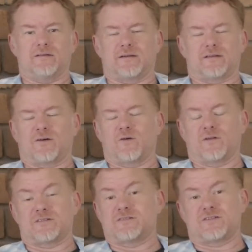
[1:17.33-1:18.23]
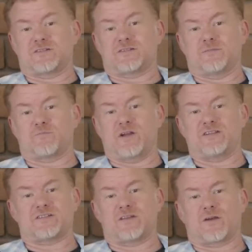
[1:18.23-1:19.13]
Like, the goal isn't just to
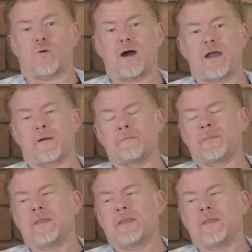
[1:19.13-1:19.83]
preach to the choir.